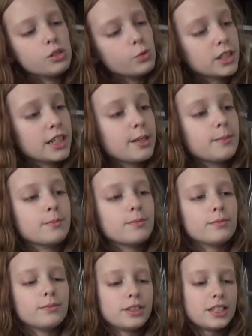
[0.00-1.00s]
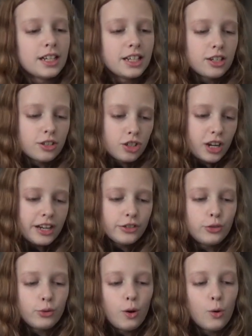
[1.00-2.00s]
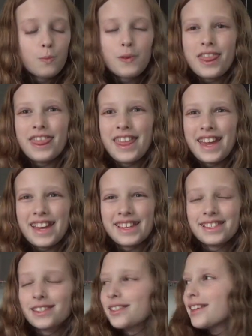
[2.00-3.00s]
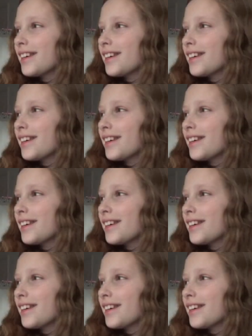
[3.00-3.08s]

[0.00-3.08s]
you when I'm done trying to open this.